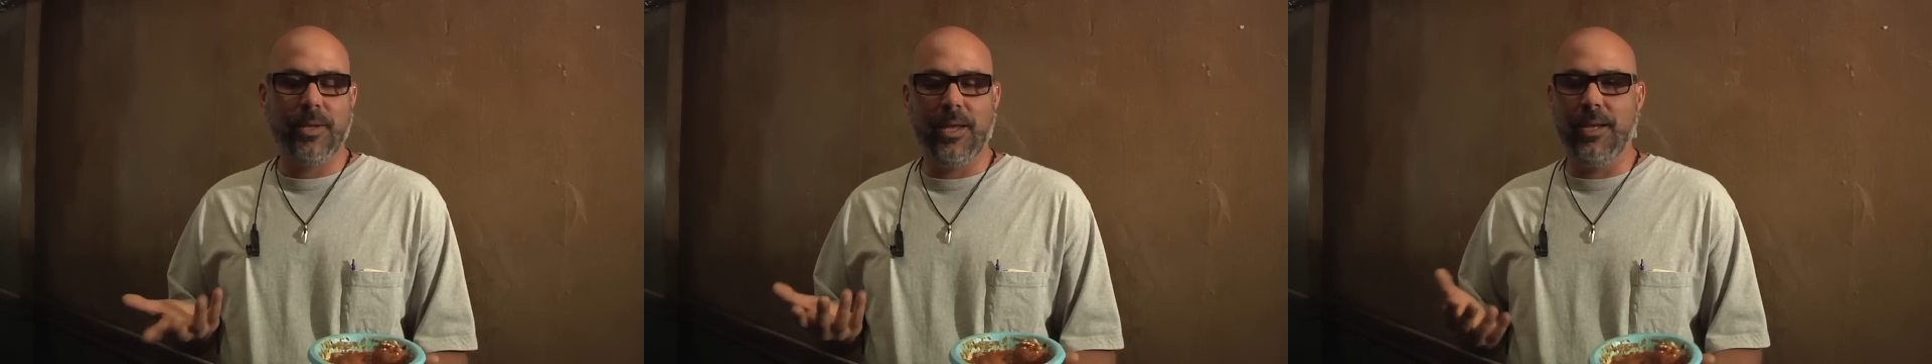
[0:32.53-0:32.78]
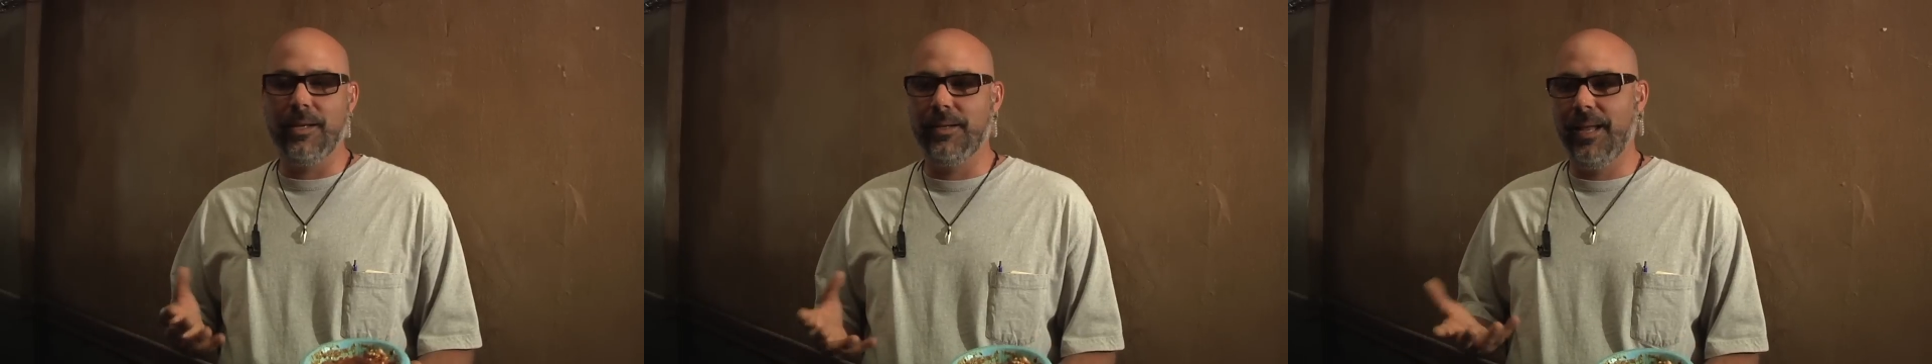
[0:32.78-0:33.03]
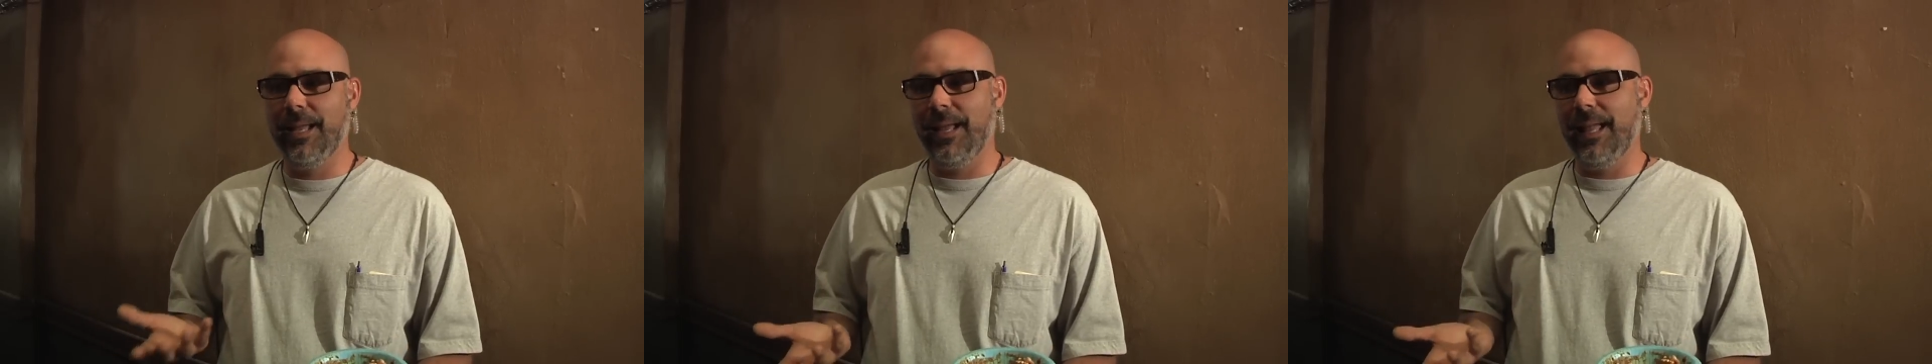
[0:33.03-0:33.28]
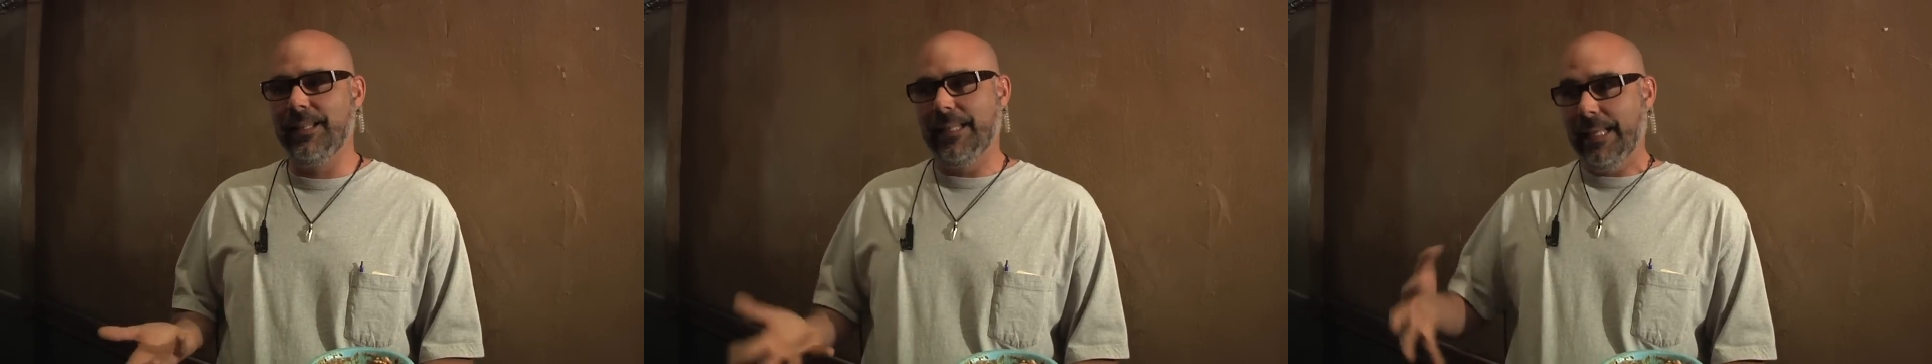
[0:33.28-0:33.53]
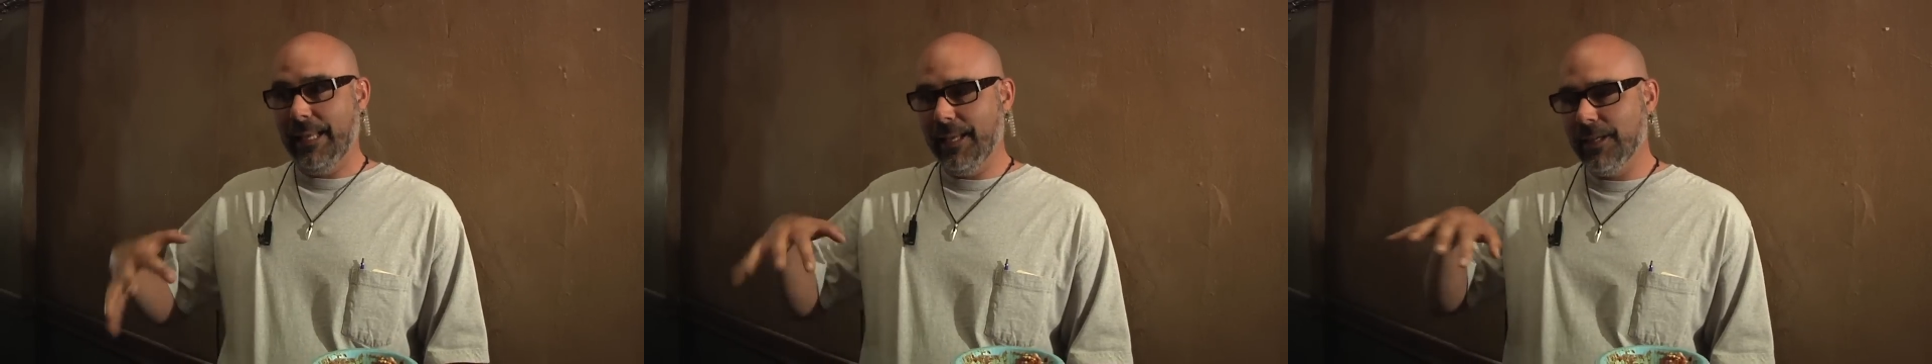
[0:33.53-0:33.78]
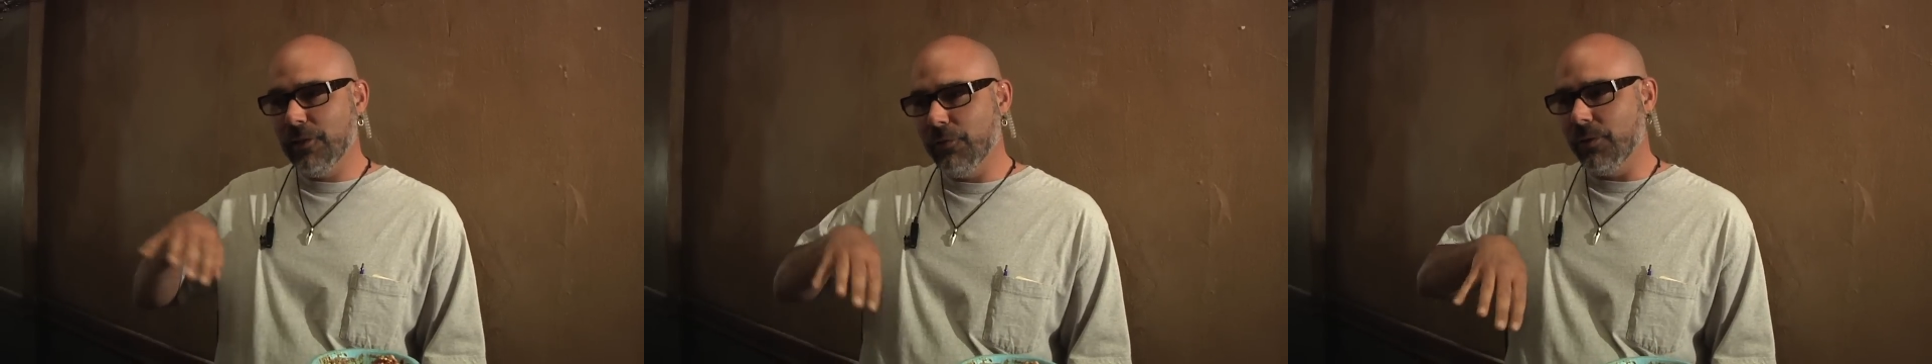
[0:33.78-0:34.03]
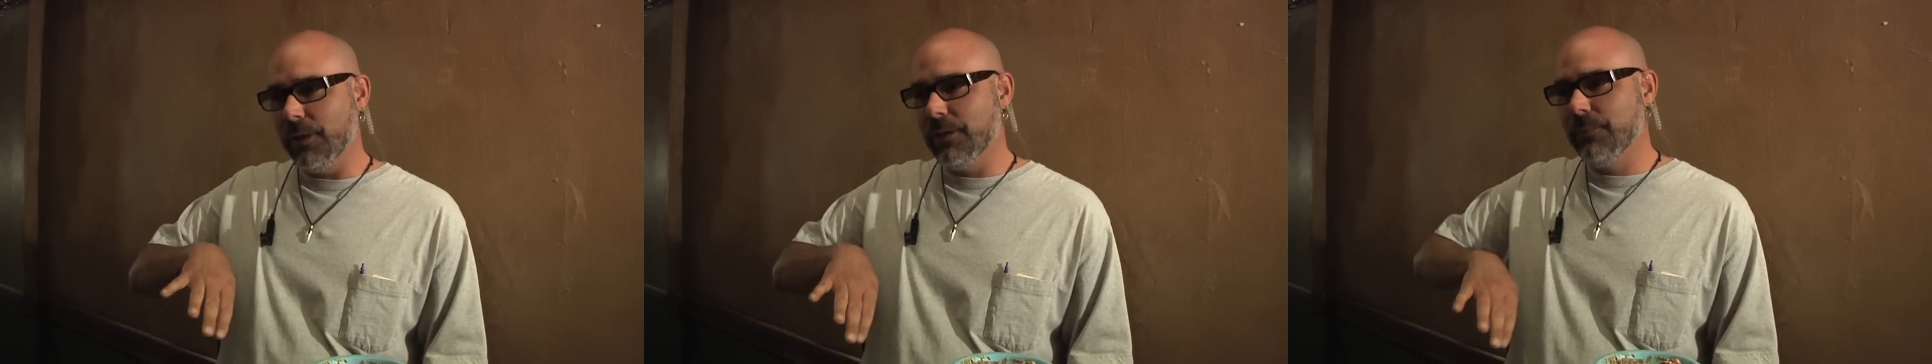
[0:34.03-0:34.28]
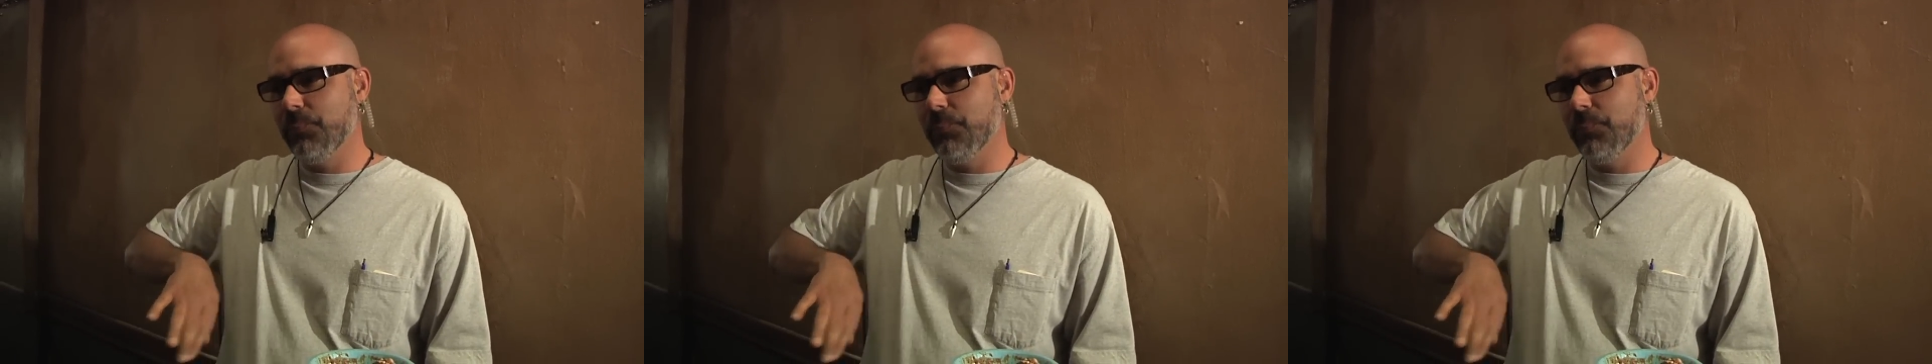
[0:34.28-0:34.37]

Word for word: And at the end of it,